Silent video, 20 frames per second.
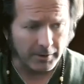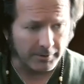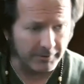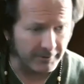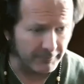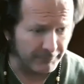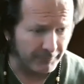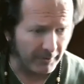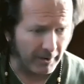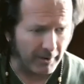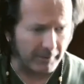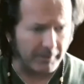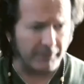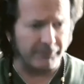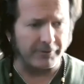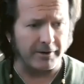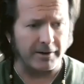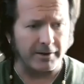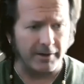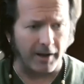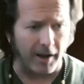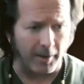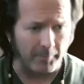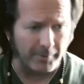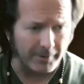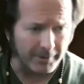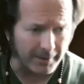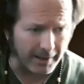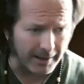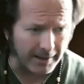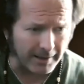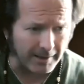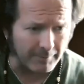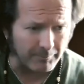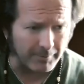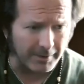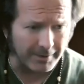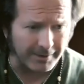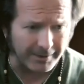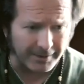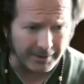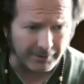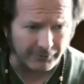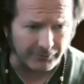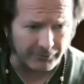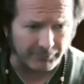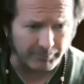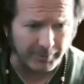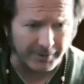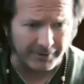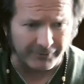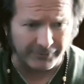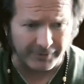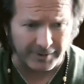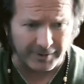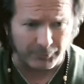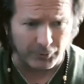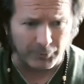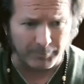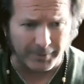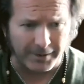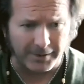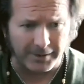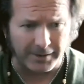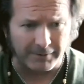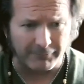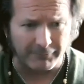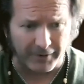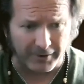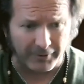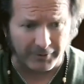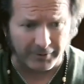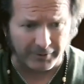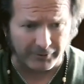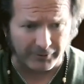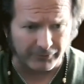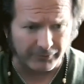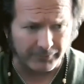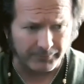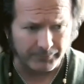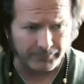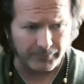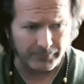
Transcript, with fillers: Divoc is a common name in English, but its Hebrew meaning varies.